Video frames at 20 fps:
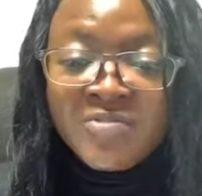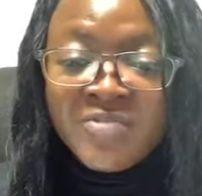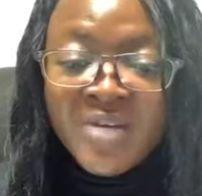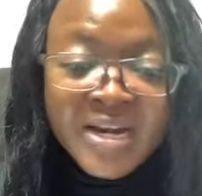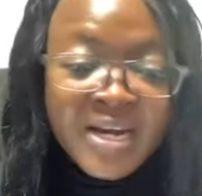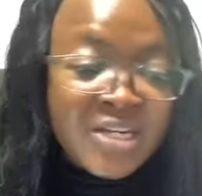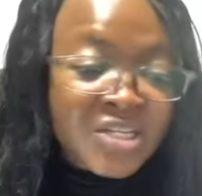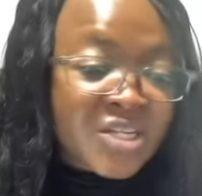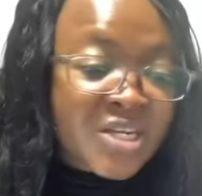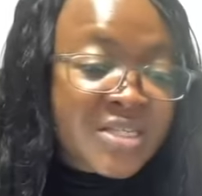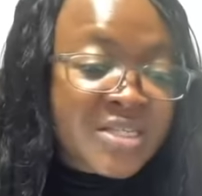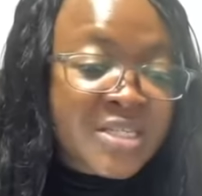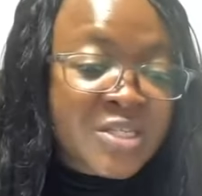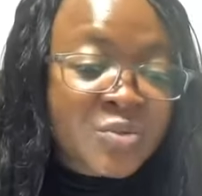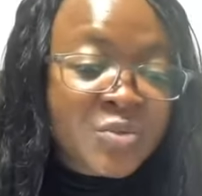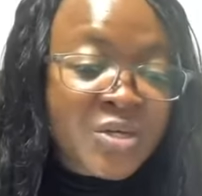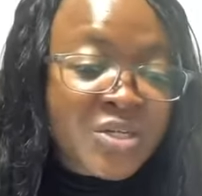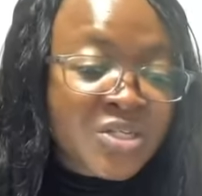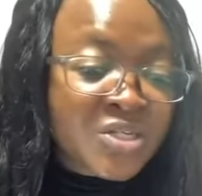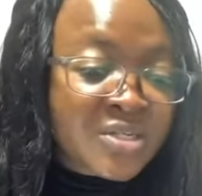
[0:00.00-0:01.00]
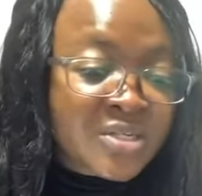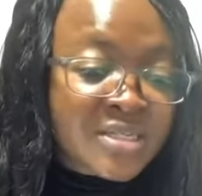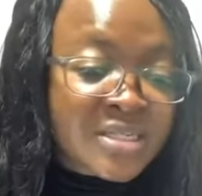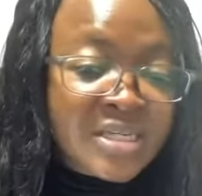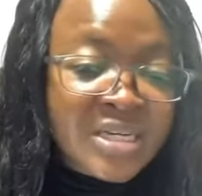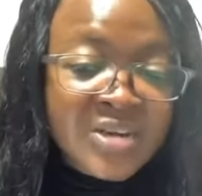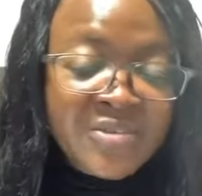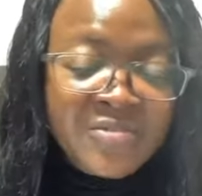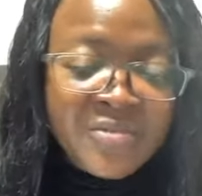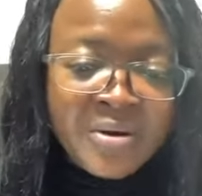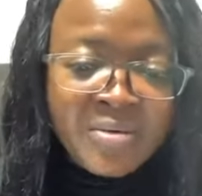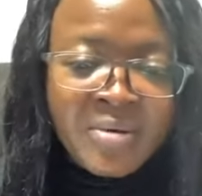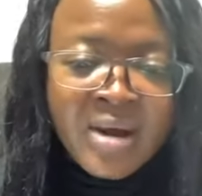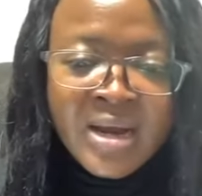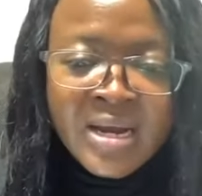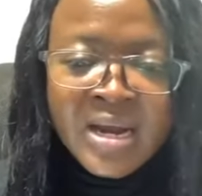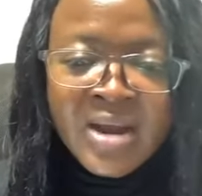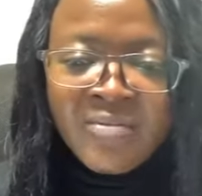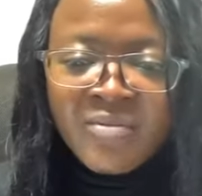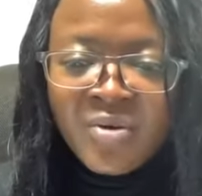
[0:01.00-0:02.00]
financial situations differ,
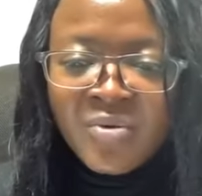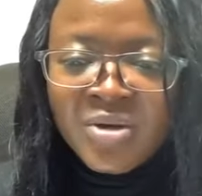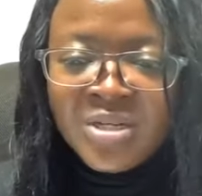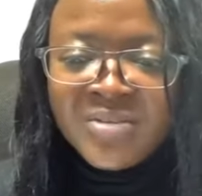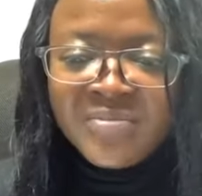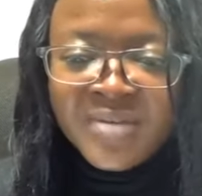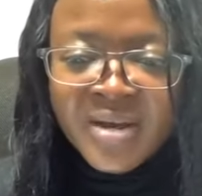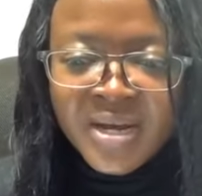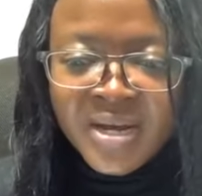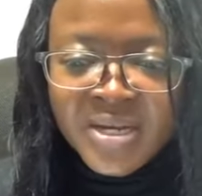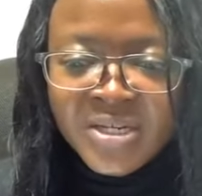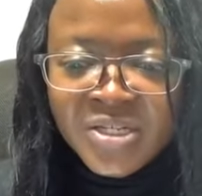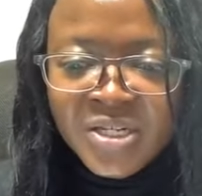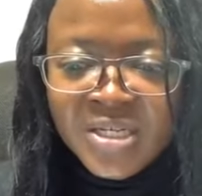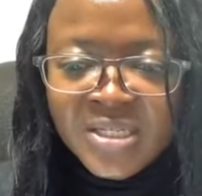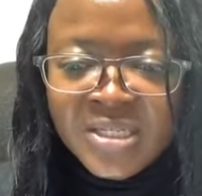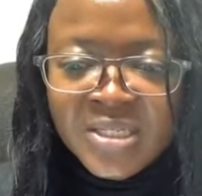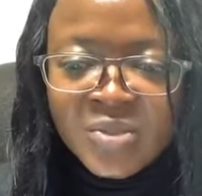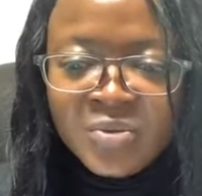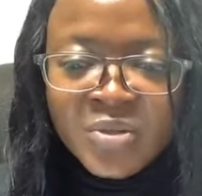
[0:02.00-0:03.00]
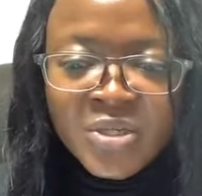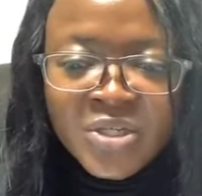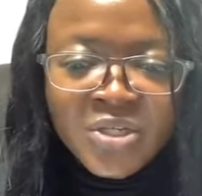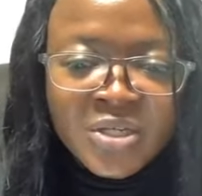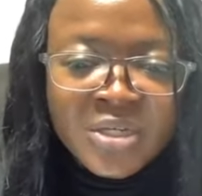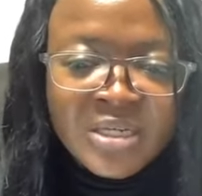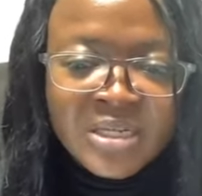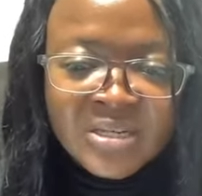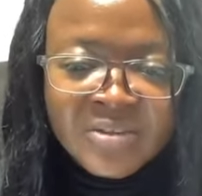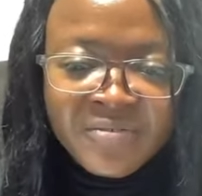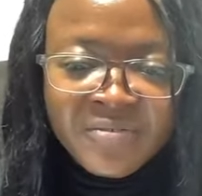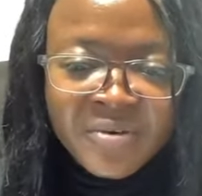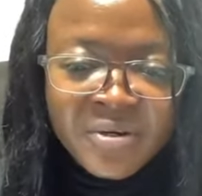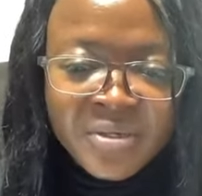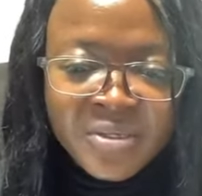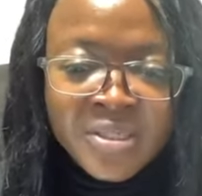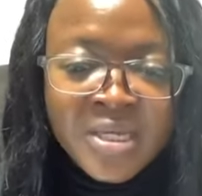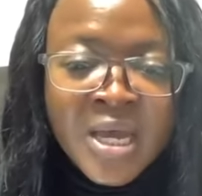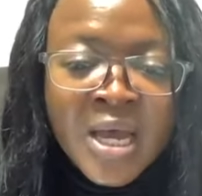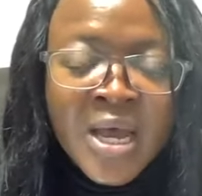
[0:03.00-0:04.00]
right? Everyone's financial situation
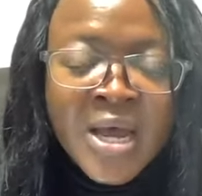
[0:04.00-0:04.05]
differs.